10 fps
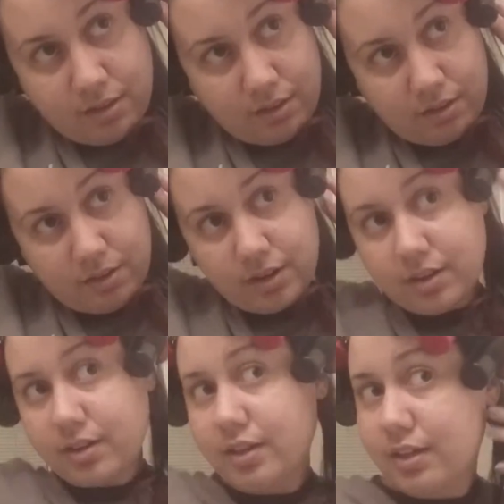All
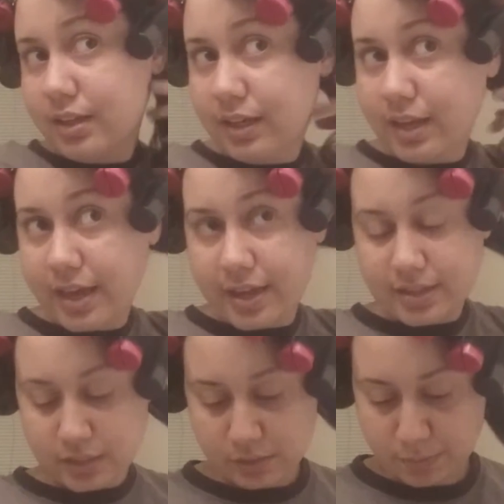right,
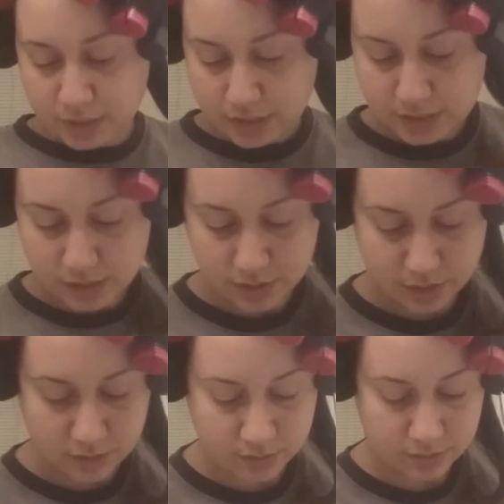last piece
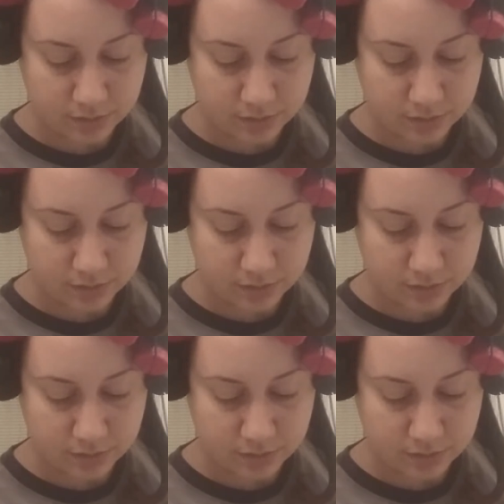here.